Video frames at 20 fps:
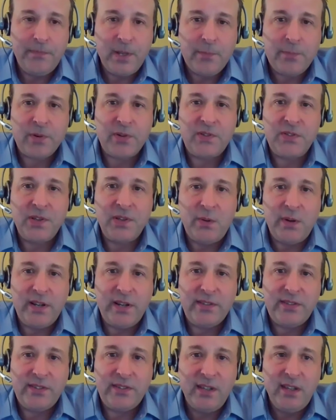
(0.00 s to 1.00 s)

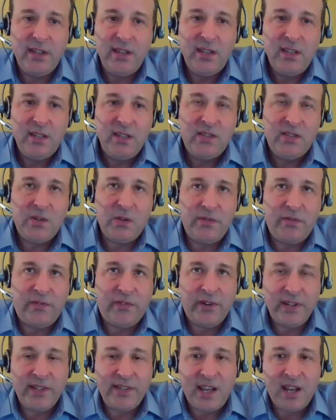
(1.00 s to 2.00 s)
personas. So,
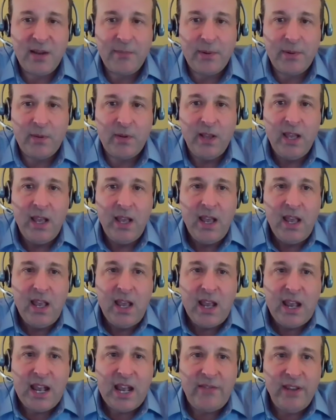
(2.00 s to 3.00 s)
for example,
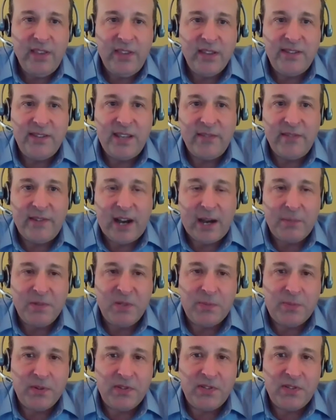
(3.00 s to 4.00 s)
having the
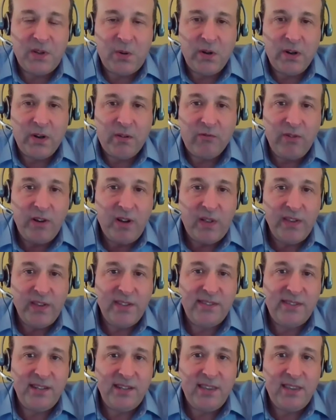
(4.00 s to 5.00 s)
DevOps persona really
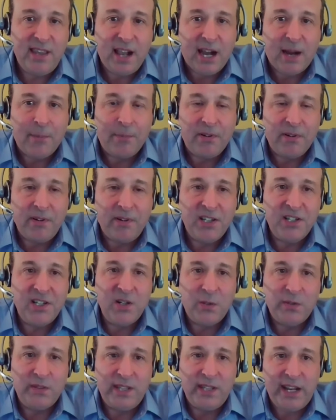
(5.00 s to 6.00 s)
see the
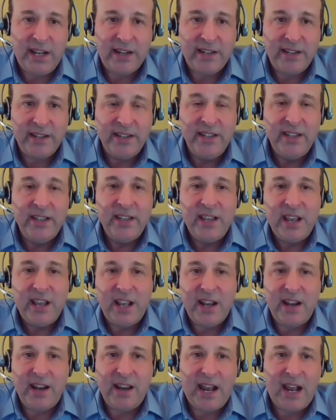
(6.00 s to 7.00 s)
operational data,
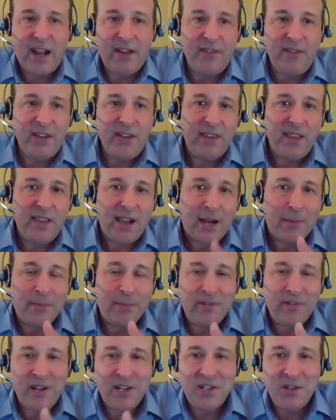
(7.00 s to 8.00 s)
and having the
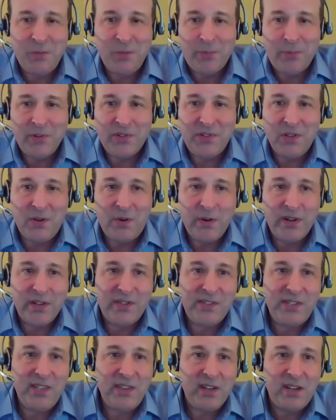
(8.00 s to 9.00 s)
operational persona
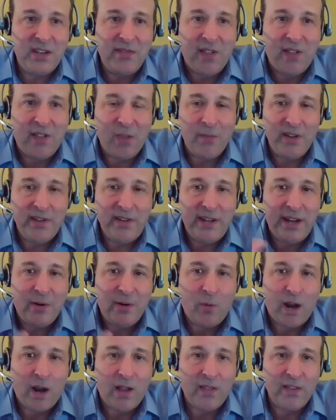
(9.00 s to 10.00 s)
see the development
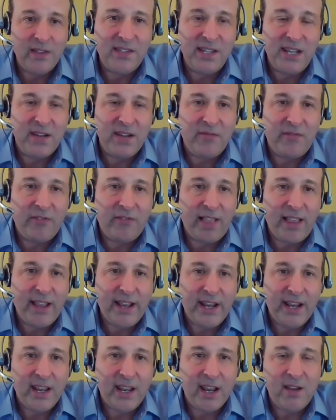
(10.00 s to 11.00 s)
data while in
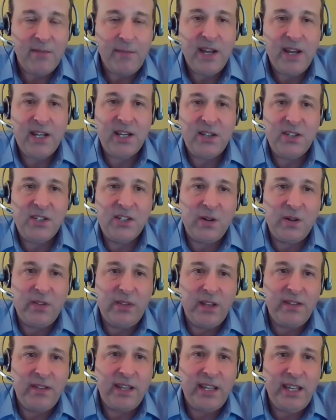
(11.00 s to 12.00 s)
flight, and making sure
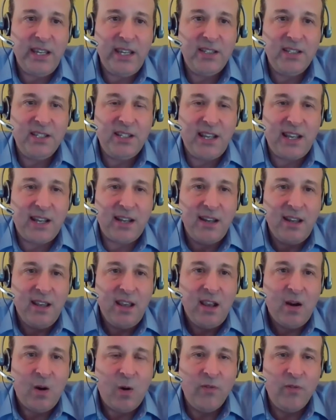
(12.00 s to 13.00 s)
that they each get
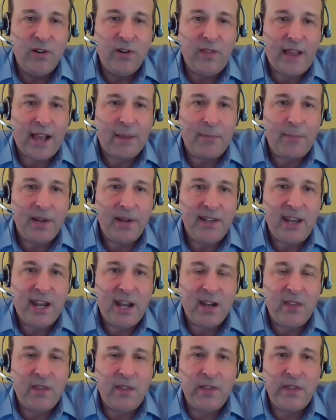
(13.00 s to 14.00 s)
overlapping
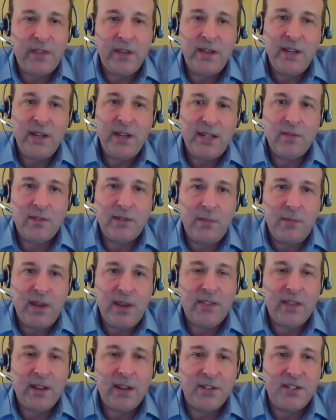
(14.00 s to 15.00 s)
data that they need to
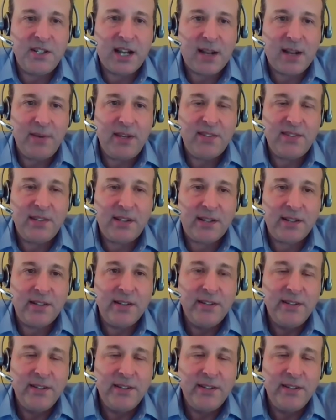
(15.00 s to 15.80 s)
make their job easier.